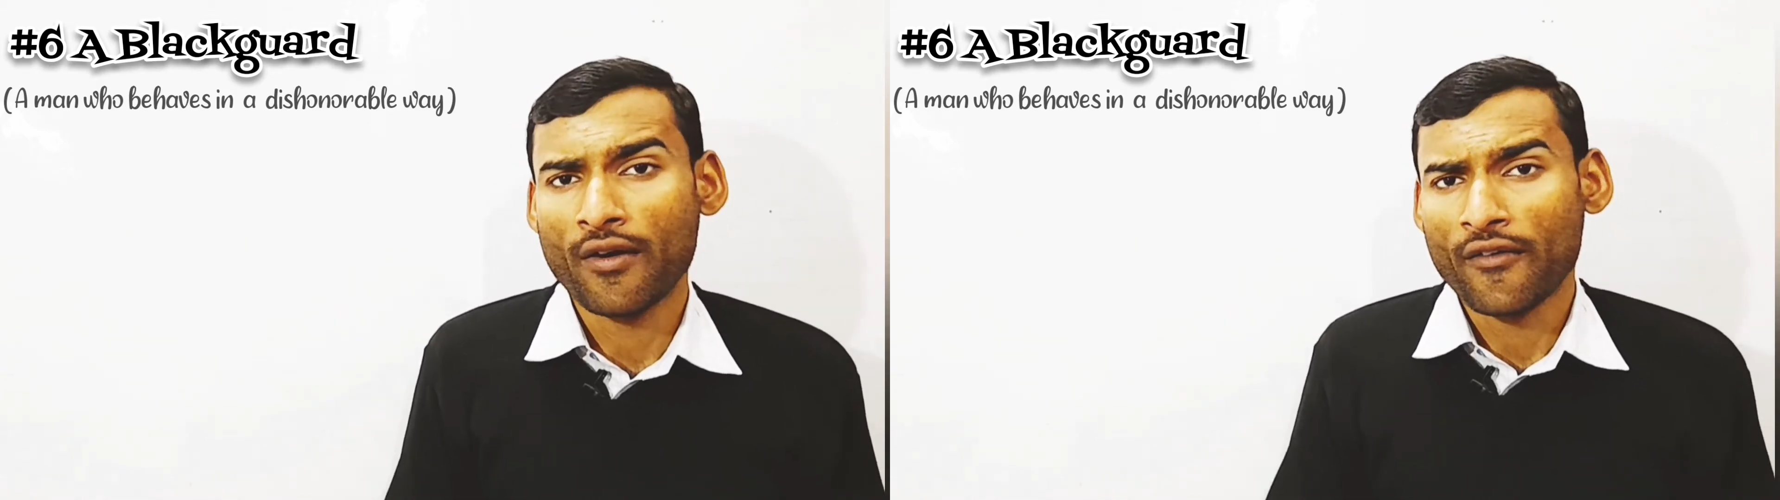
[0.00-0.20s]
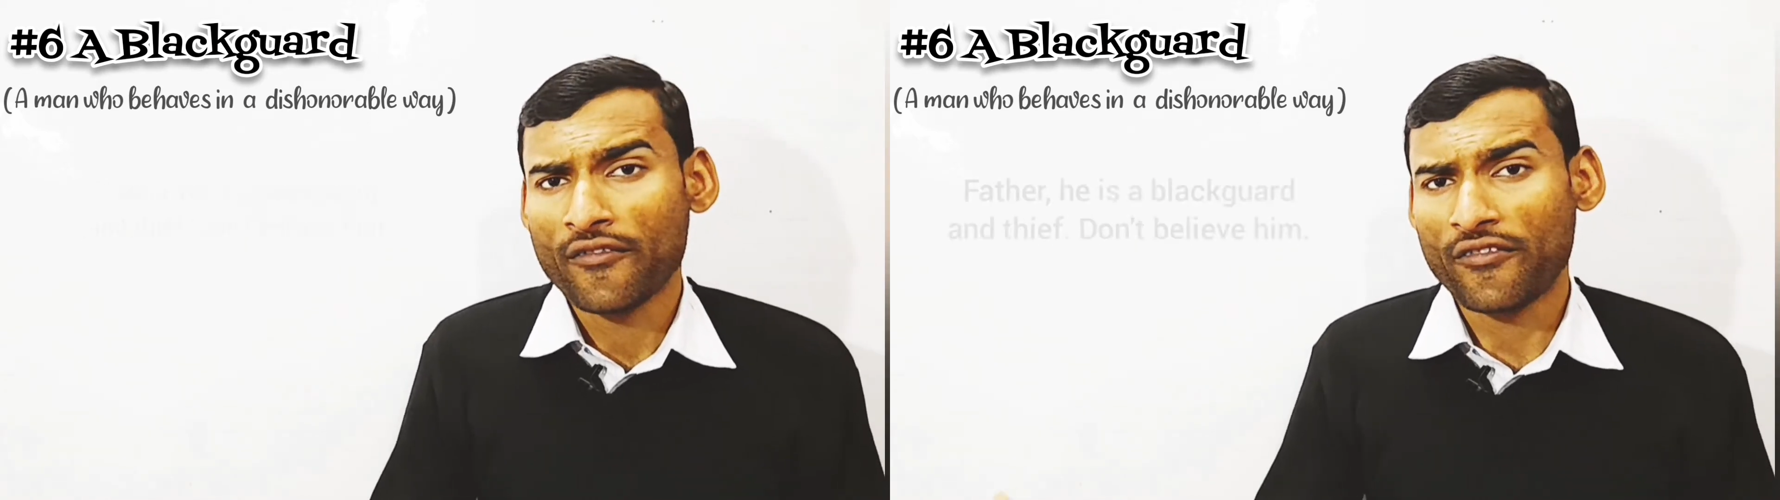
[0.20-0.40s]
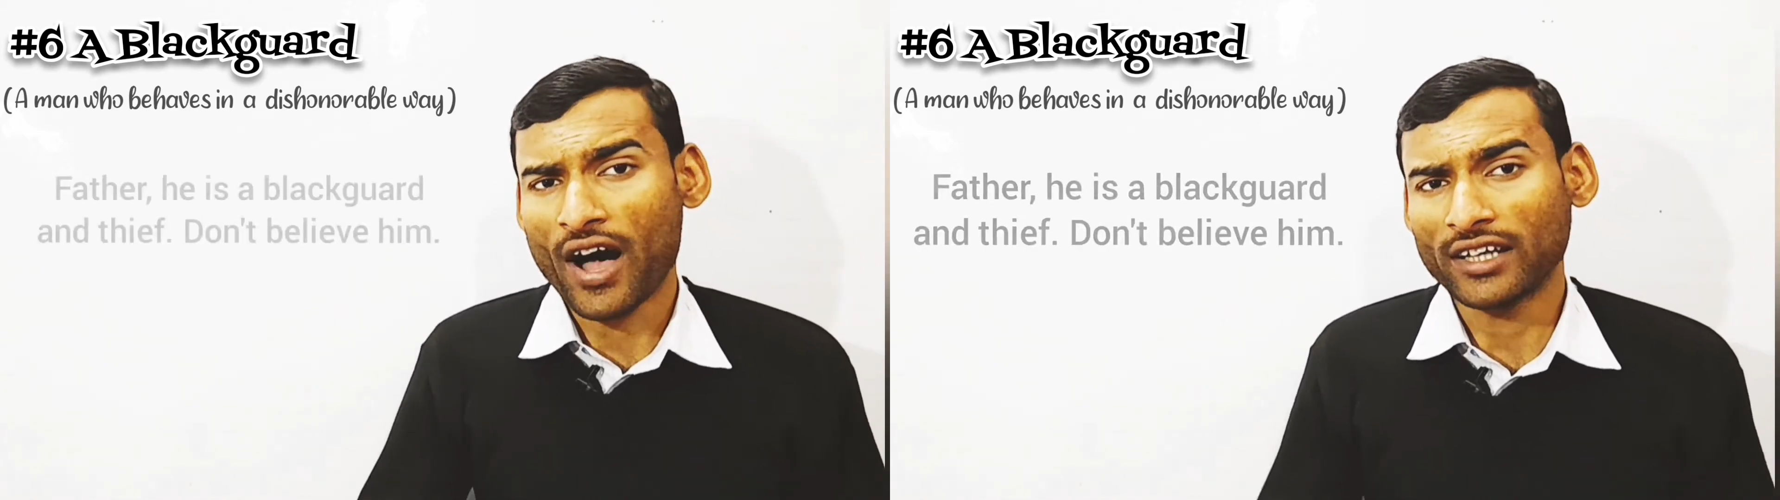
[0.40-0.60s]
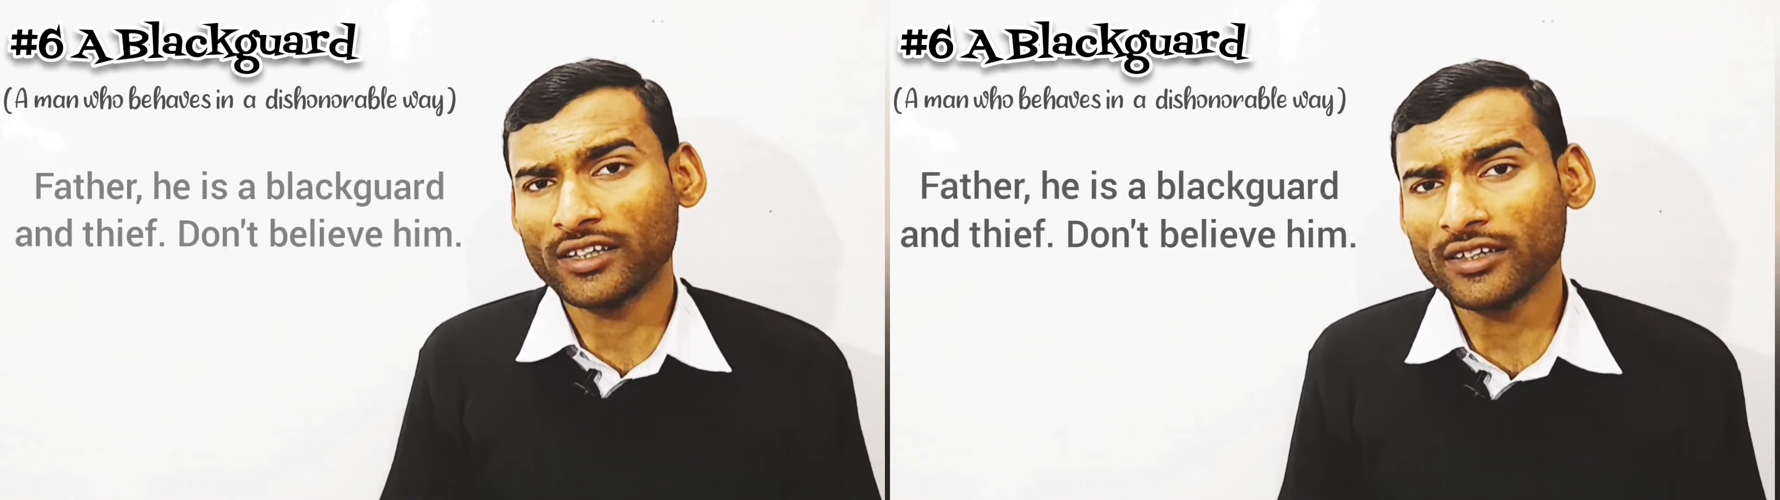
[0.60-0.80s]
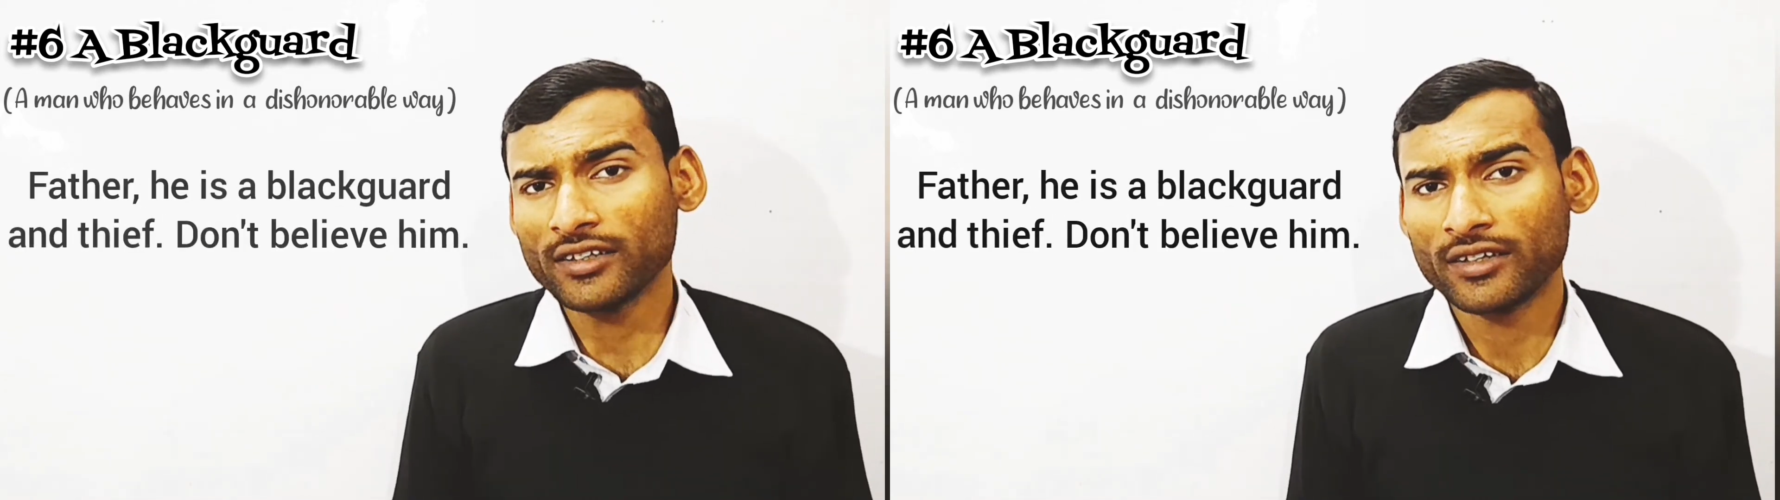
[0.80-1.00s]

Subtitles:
father,